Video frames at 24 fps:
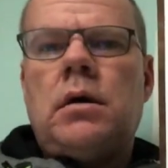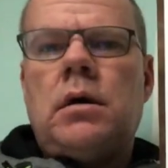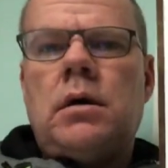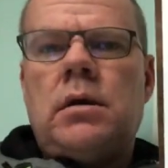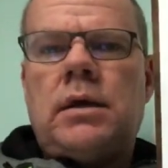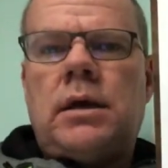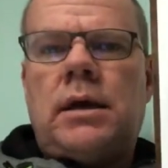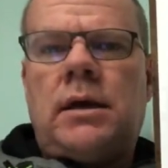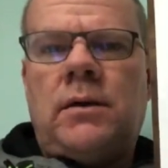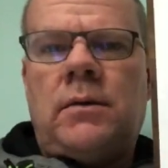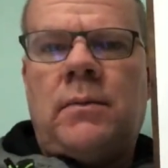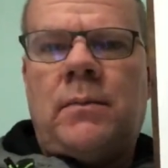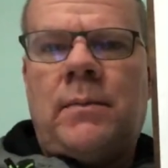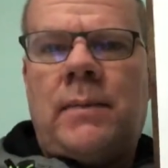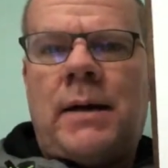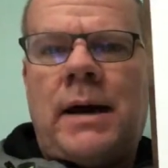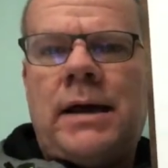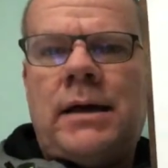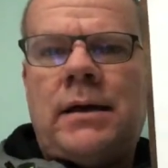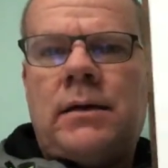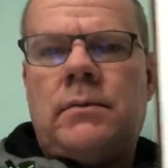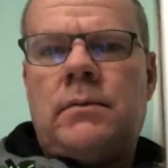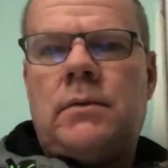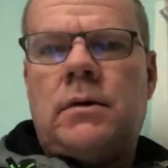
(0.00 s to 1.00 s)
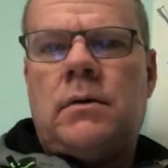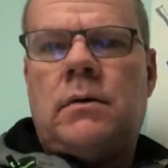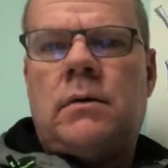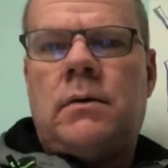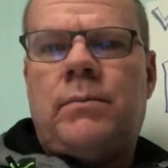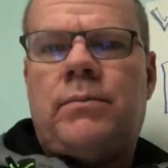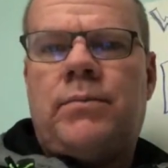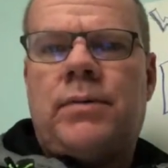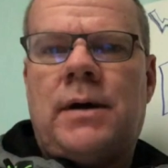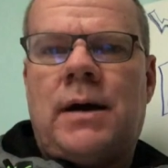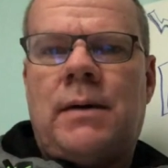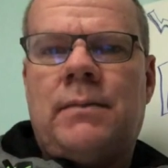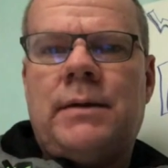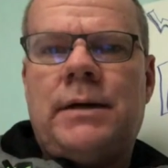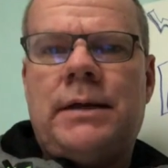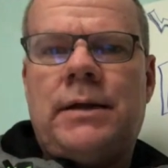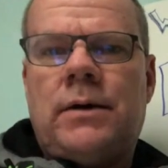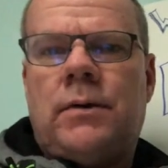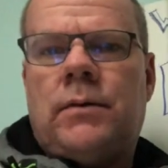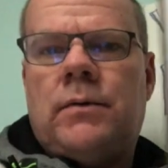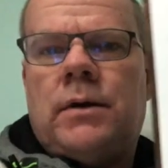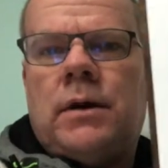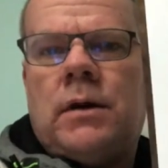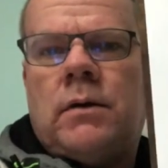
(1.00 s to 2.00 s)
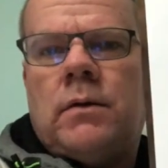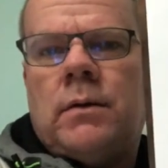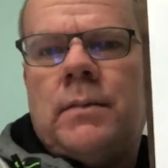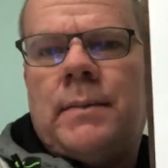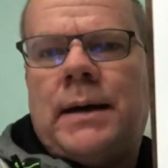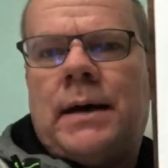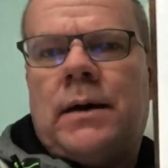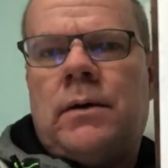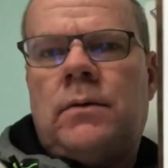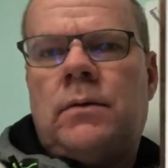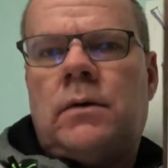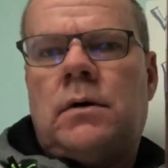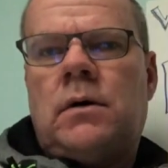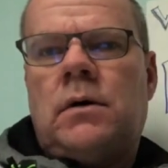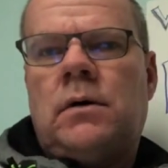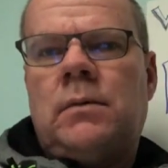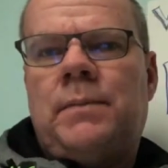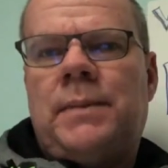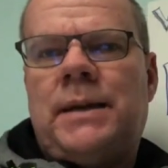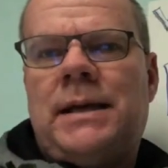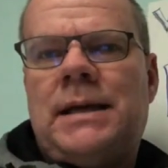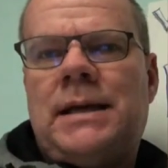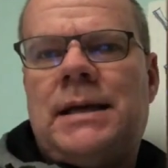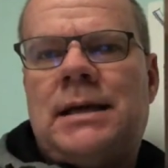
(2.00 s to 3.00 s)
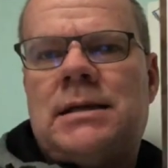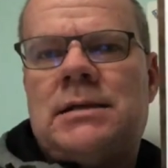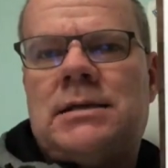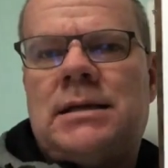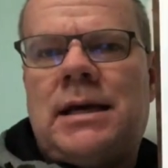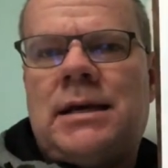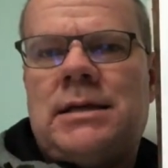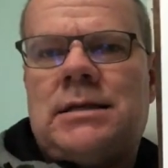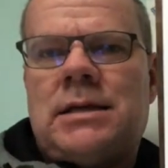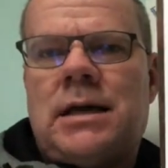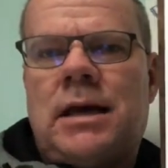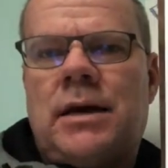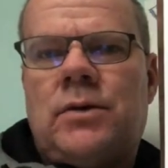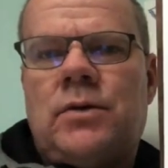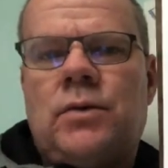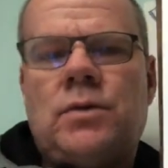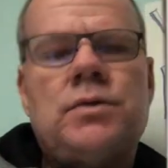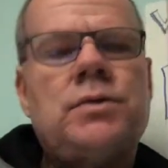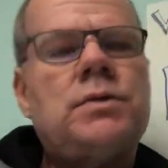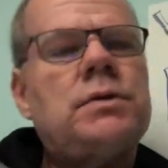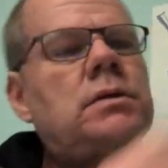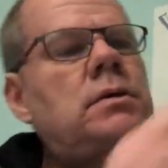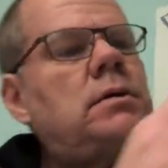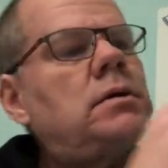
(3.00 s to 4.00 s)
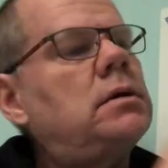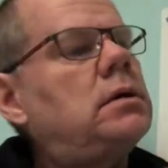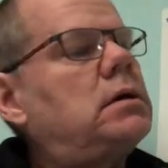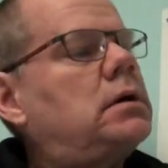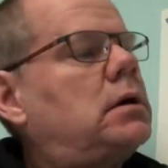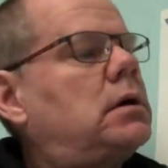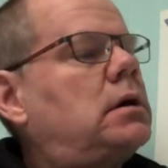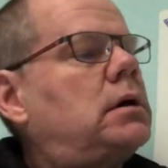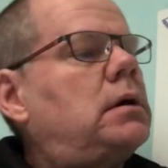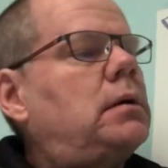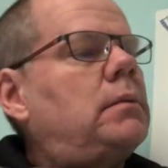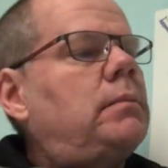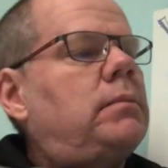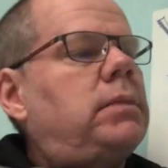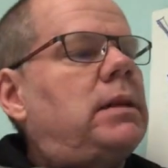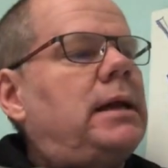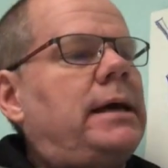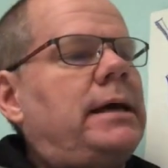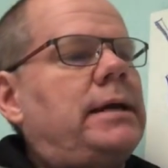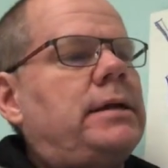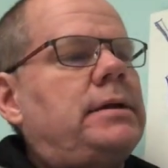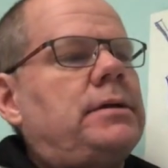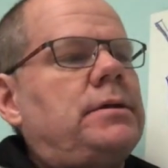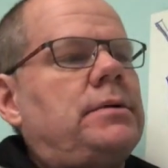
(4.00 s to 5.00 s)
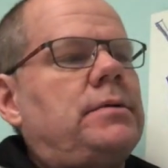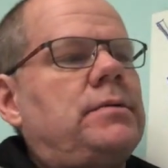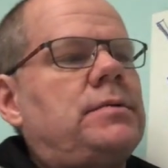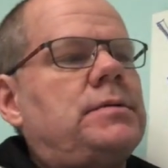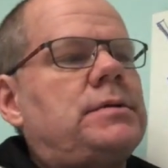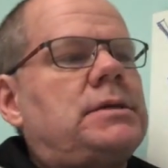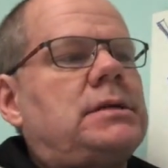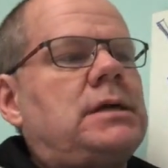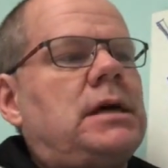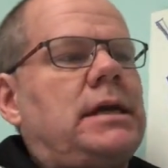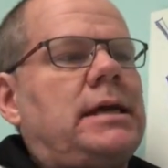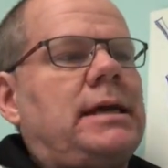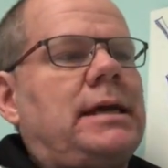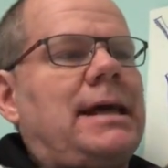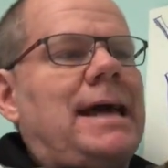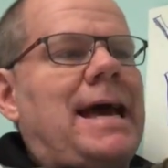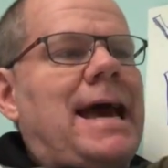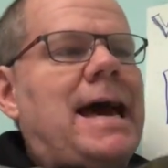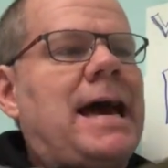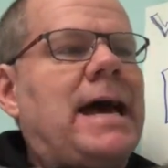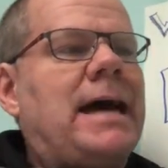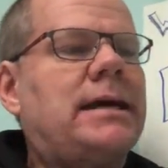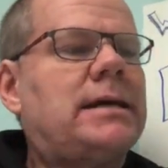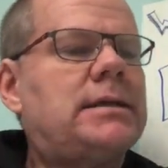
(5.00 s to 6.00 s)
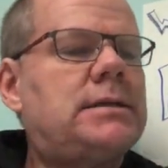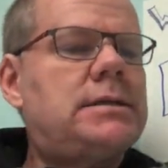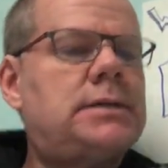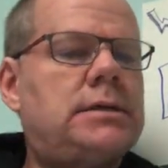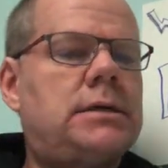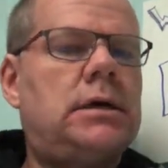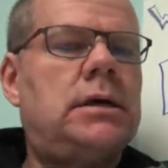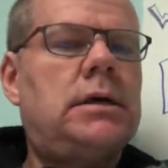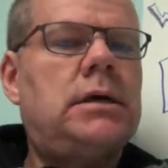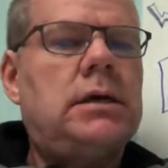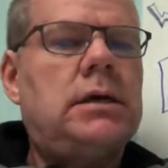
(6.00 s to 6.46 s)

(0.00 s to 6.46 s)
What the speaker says: that you might or probably don't know about, called PDSA cycles. Plan, do, study, act.